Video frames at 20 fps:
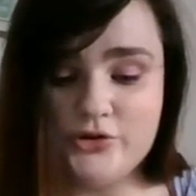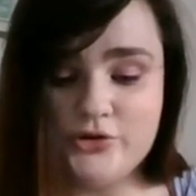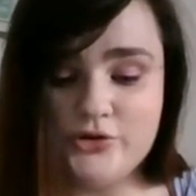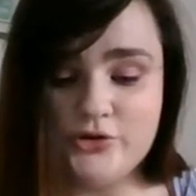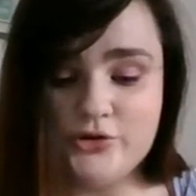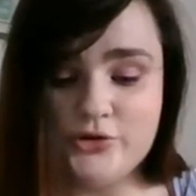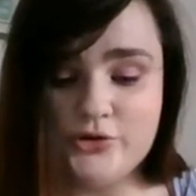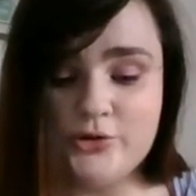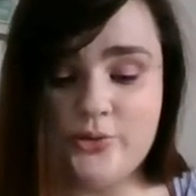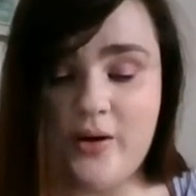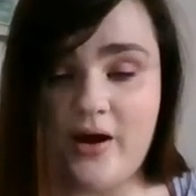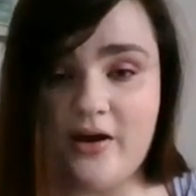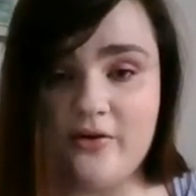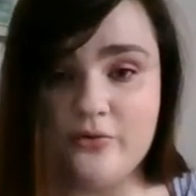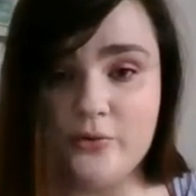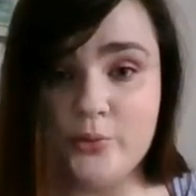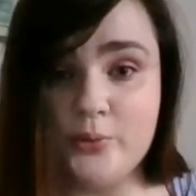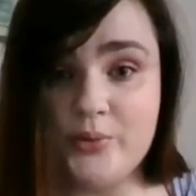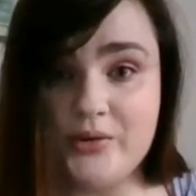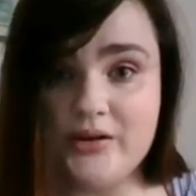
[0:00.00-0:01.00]
you have
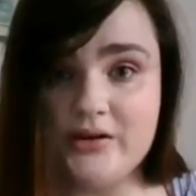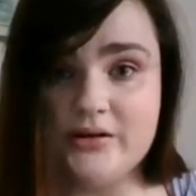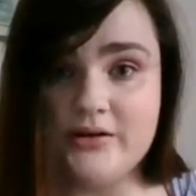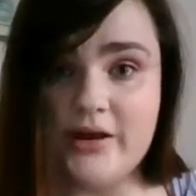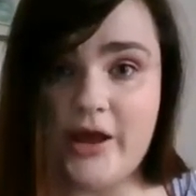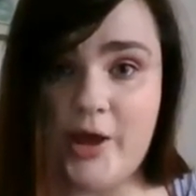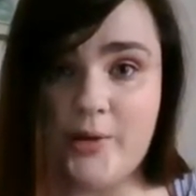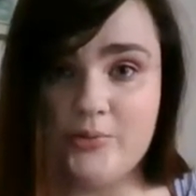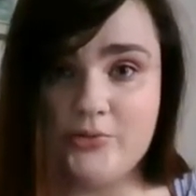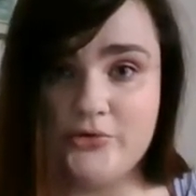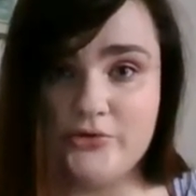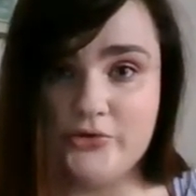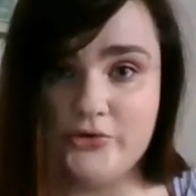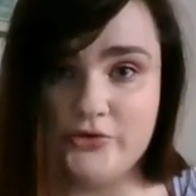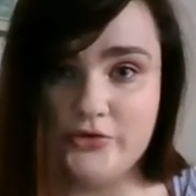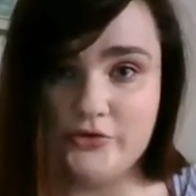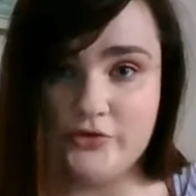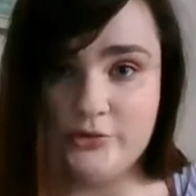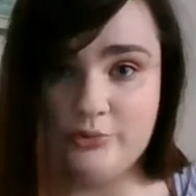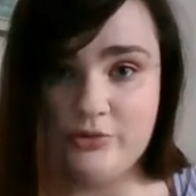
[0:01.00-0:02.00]
repeated episodes
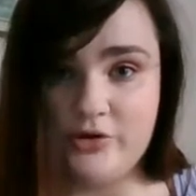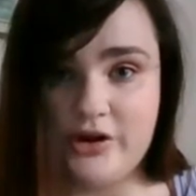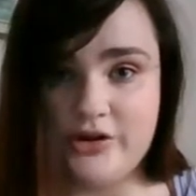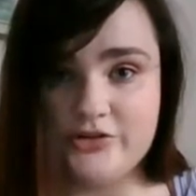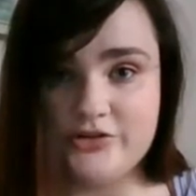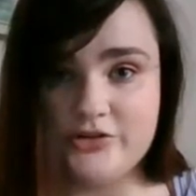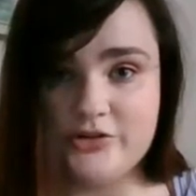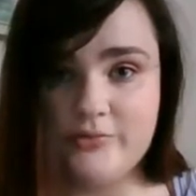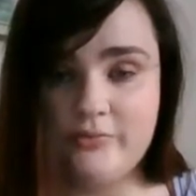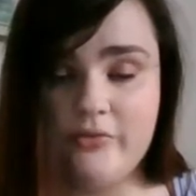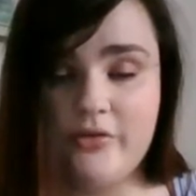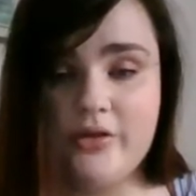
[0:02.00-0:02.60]
of depression.